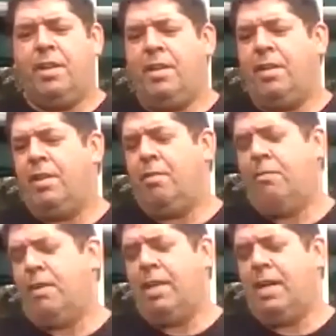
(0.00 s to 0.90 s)
you were
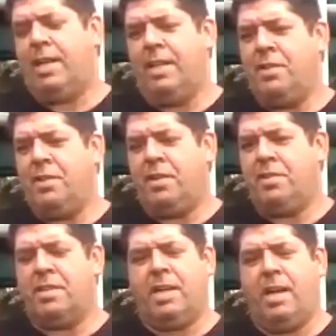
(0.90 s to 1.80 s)
very lucky that you could
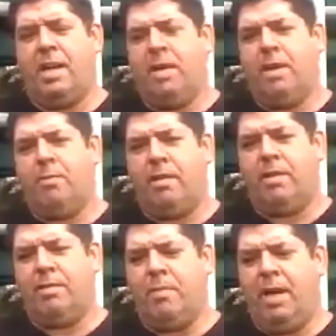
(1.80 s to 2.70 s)
just go anywhere
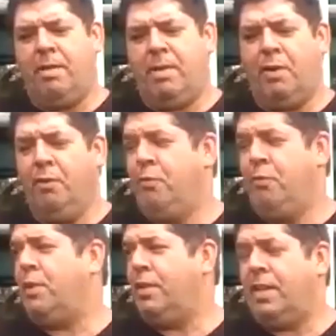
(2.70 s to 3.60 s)
and be
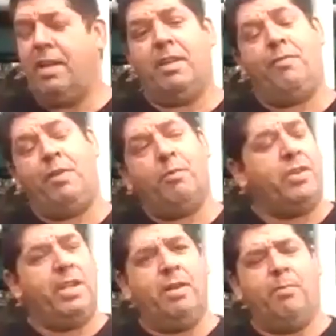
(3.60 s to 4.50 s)
confident that if you
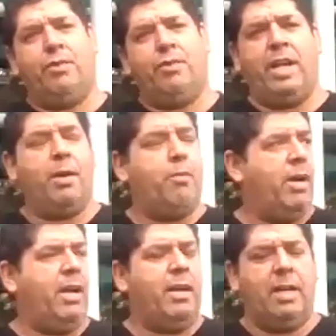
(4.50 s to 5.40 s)
was in the bush
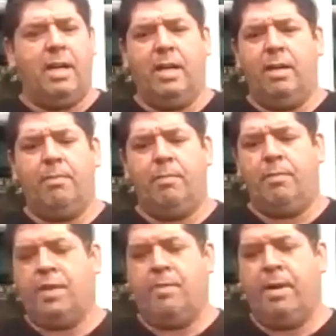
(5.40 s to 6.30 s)
anywhere,
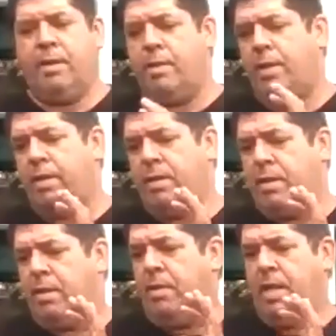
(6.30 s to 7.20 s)
didn't matter whether you're
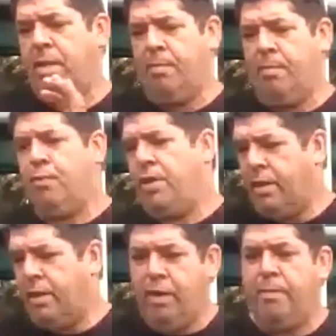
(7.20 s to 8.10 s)
in the bush in
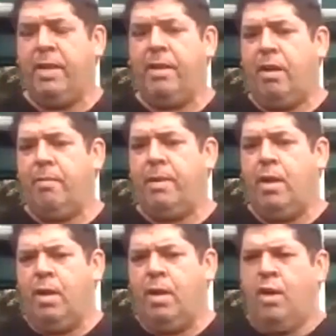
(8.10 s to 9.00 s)
an urban environment
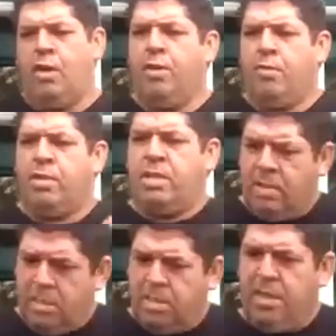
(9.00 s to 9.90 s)
or you was
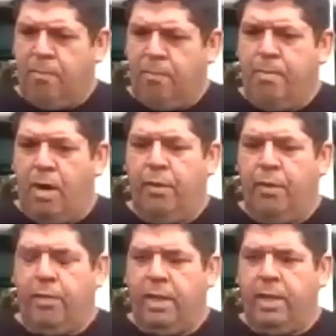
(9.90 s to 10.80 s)
deep
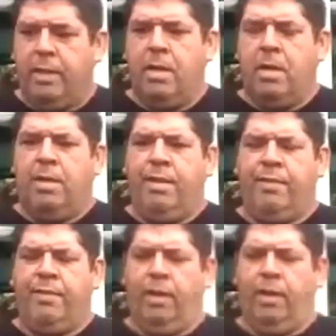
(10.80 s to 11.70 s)
remotely, you've
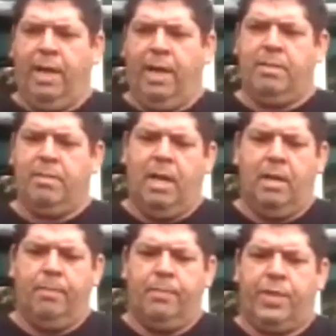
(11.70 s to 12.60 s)
got that
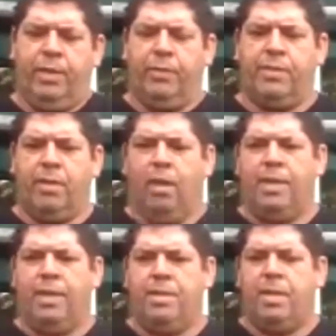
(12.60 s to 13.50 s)
skills and
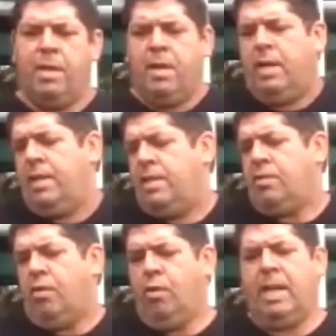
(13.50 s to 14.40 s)
knowledge. And
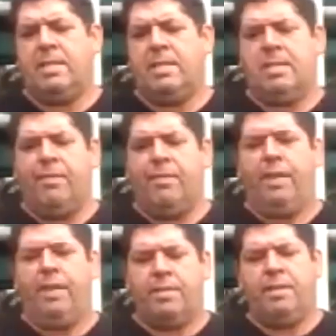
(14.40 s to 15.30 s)
there's always stuff
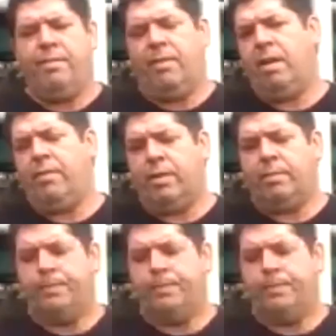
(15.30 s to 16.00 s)
there to survive on.